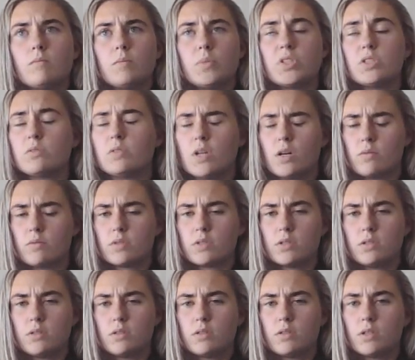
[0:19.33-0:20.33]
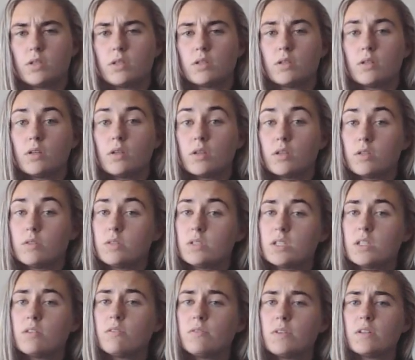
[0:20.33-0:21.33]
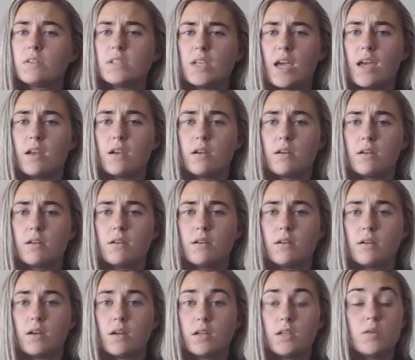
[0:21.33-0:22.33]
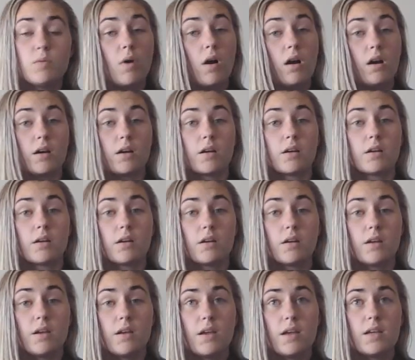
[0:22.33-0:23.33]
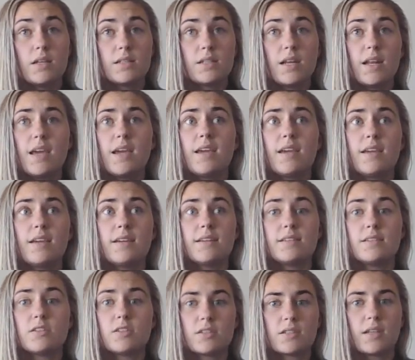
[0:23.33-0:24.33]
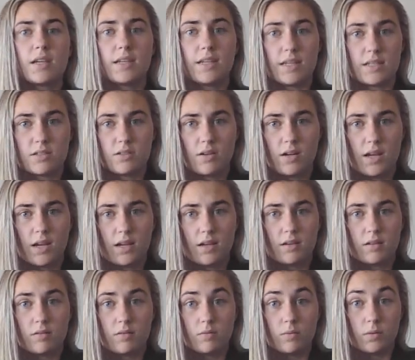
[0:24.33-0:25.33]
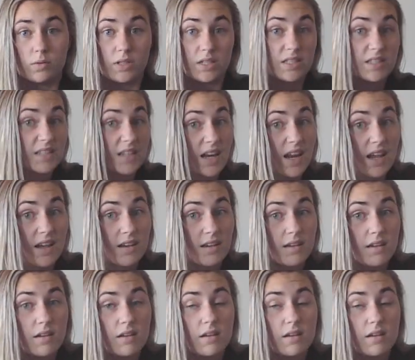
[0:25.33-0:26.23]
But you don't. You still feel 10, and you are. Today is just like yesterday, only it's today.